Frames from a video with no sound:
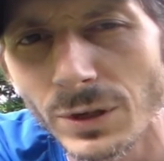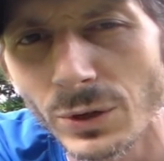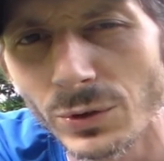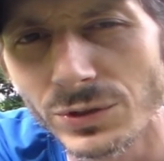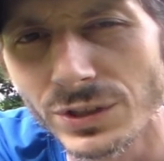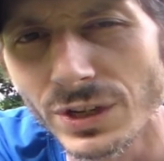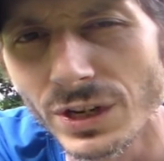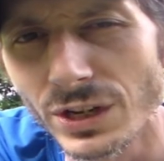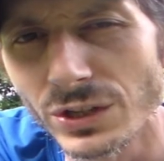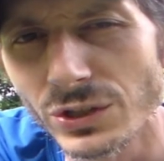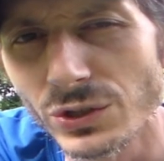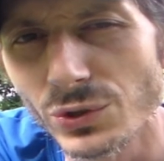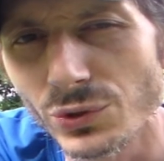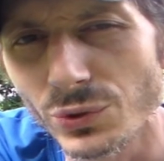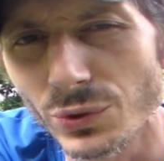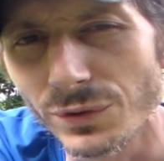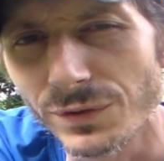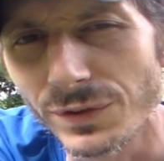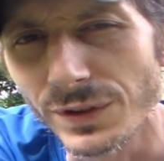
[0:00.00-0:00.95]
was an unusual